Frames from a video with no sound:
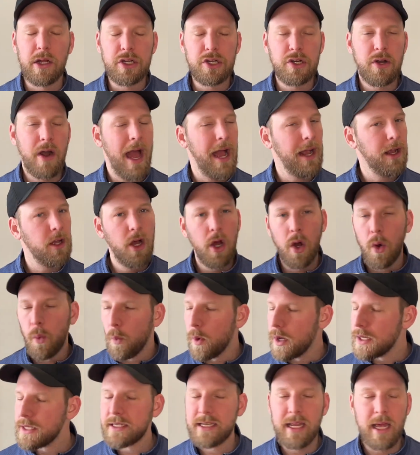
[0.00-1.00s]
track,
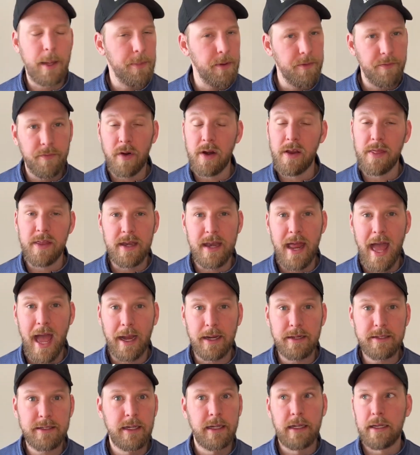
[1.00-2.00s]
one step in front of the
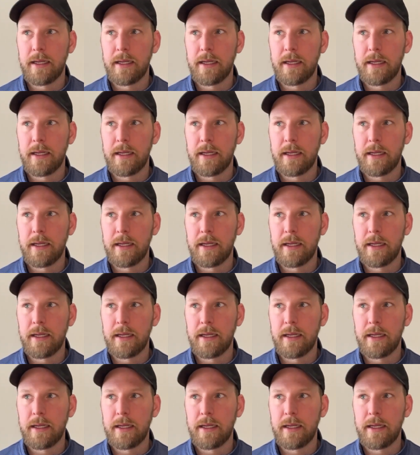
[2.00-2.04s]
next,